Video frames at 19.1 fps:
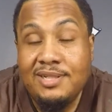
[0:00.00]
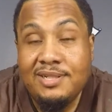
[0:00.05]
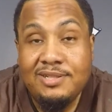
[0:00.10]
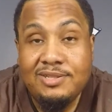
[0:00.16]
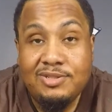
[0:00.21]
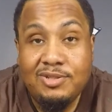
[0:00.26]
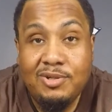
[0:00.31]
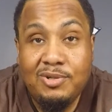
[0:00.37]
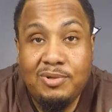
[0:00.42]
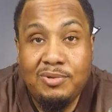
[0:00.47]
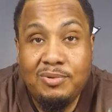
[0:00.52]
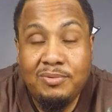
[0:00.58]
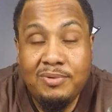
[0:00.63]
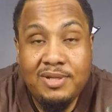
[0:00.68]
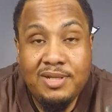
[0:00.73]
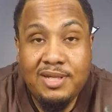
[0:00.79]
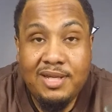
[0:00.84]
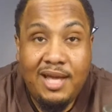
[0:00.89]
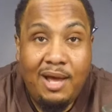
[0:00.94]
So
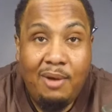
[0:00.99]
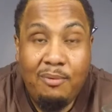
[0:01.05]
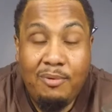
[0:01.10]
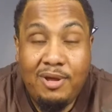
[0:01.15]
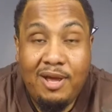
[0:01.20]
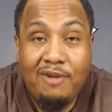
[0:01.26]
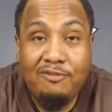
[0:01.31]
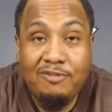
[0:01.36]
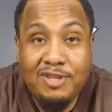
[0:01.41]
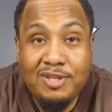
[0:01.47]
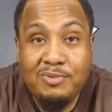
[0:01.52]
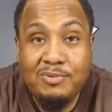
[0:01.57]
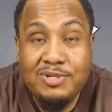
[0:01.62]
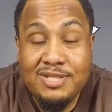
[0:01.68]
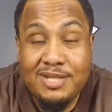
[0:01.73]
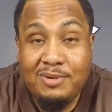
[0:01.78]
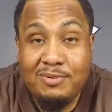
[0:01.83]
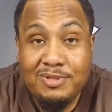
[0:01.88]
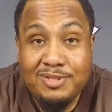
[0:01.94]
I really wish
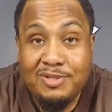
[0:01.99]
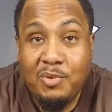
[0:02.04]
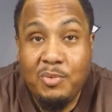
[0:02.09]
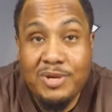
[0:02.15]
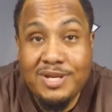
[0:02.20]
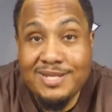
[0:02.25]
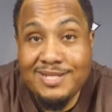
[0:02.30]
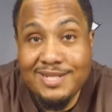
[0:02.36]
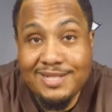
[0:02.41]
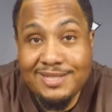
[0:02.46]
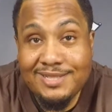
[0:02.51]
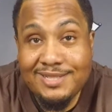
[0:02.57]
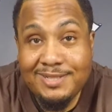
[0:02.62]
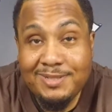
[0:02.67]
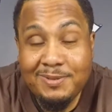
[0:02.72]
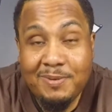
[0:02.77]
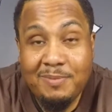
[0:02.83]
that was a Winchester,